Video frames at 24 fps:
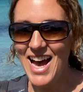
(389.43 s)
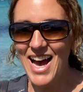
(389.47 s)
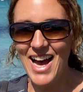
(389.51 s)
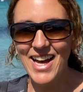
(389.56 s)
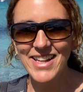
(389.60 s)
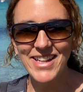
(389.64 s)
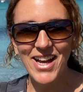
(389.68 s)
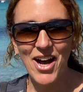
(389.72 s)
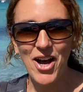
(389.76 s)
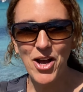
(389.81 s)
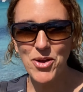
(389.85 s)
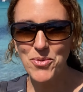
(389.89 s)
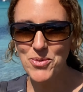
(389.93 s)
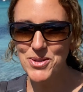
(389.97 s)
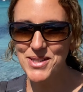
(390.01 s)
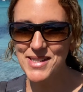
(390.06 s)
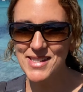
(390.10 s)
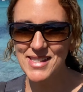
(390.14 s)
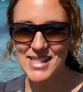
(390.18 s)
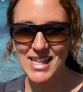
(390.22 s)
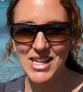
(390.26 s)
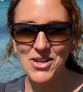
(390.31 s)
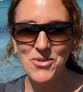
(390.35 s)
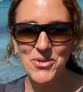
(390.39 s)
and I will
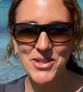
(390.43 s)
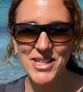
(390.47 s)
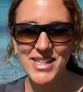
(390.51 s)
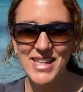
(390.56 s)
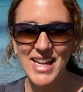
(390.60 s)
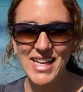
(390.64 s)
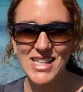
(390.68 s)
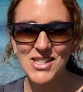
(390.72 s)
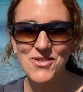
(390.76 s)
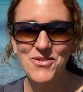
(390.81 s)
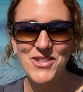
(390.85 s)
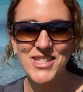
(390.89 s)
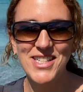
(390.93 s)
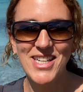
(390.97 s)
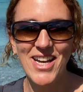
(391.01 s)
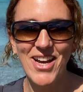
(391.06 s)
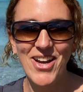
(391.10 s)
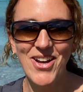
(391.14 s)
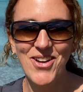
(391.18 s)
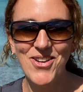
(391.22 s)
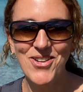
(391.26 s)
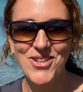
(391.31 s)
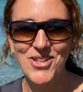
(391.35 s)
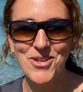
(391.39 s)
see you on the next
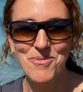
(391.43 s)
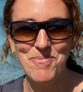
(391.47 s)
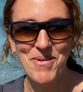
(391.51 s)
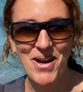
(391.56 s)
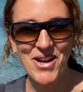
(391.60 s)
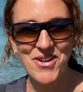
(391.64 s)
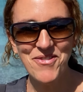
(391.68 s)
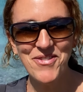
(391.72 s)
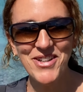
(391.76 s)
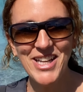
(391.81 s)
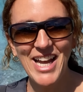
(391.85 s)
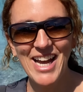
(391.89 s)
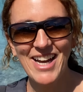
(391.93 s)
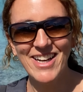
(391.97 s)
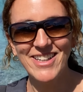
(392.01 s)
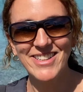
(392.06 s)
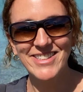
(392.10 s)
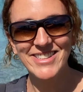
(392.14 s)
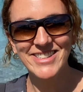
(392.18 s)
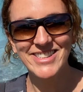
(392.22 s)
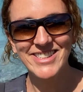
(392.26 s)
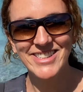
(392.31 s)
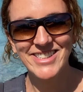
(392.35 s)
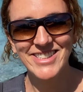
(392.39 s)
video. Goodbye for now.